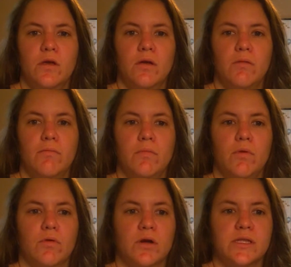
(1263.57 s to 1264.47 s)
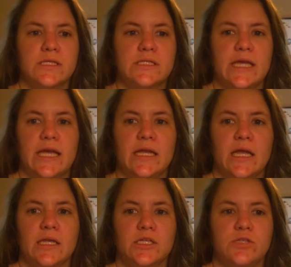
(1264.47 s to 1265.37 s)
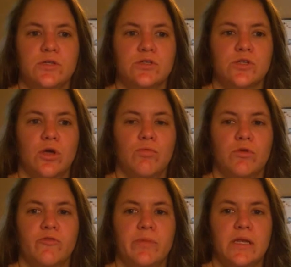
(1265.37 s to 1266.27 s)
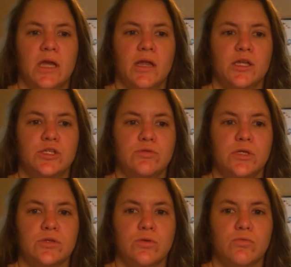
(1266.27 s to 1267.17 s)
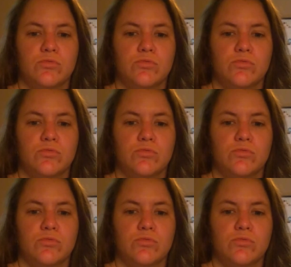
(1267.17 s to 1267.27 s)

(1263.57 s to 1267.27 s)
Born this day, 92 years ago, would have been 92 years old.